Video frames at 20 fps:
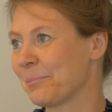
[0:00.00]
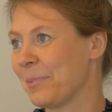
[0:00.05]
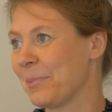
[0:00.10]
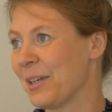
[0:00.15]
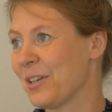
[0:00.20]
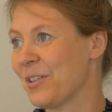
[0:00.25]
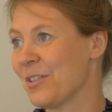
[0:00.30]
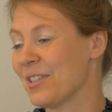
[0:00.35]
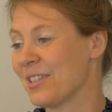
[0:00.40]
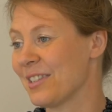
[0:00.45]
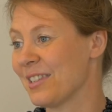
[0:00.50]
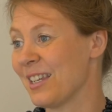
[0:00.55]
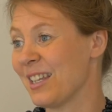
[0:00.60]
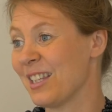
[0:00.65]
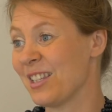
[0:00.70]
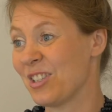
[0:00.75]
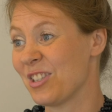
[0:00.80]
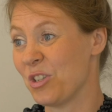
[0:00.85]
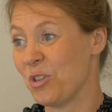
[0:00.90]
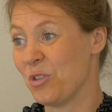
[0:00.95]
because
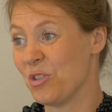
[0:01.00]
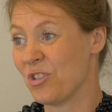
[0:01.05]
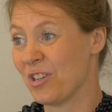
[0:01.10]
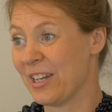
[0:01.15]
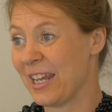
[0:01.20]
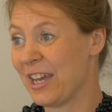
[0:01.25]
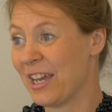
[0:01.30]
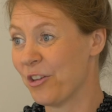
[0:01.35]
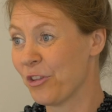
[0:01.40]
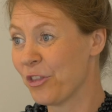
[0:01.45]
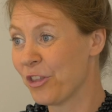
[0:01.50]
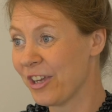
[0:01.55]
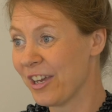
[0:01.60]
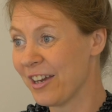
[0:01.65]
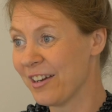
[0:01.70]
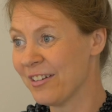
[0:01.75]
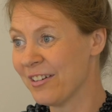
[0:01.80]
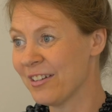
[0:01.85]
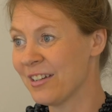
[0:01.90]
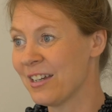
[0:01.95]
it's usually
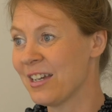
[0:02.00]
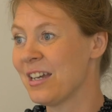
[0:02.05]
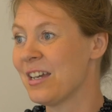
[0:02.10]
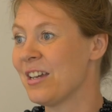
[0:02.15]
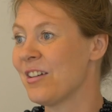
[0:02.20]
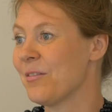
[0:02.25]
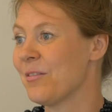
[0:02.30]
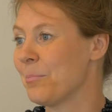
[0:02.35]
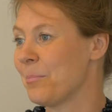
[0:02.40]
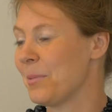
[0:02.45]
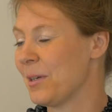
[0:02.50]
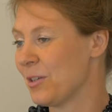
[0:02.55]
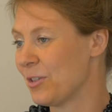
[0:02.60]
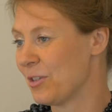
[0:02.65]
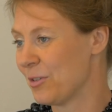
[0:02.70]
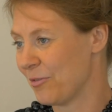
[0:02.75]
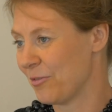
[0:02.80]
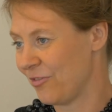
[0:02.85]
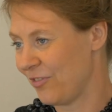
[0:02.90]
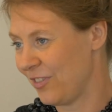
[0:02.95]
healthier.
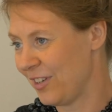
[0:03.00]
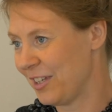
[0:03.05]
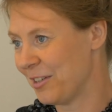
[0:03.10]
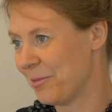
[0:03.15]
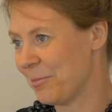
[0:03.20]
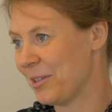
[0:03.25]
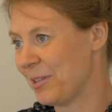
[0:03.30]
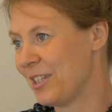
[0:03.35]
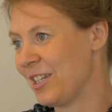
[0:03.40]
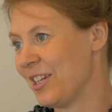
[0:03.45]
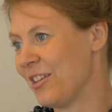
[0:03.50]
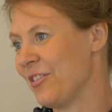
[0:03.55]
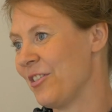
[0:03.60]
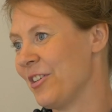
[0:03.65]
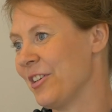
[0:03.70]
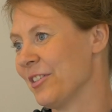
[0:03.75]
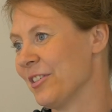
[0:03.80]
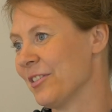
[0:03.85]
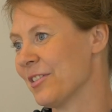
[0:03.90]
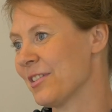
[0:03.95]
Because vegan
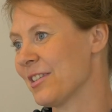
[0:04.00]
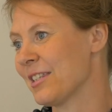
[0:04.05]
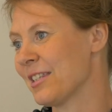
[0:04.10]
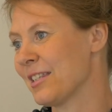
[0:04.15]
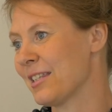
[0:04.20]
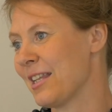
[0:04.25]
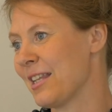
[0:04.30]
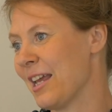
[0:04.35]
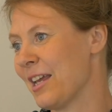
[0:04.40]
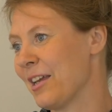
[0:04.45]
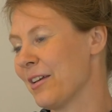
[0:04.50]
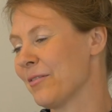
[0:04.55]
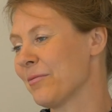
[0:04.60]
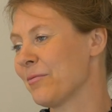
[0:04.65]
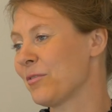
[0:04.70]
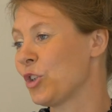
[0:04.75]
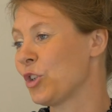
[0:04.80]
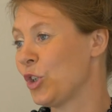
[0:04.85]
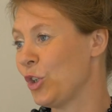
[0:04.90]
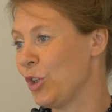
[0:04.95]
materials, they're
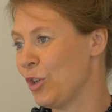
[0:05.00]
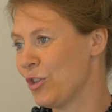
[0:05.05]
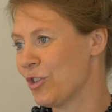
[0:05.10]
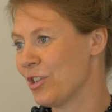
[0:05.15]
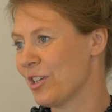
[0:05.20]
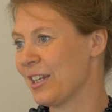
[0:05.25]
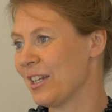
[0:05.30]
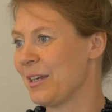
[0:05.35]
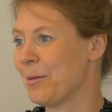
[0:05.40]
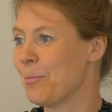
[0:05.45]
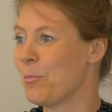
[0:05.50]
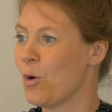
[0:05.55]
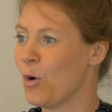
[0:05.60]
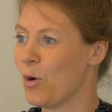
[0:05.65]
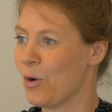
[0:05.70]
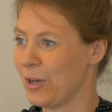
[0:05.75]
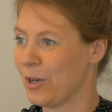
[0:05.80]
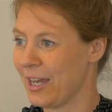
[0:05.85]
usually more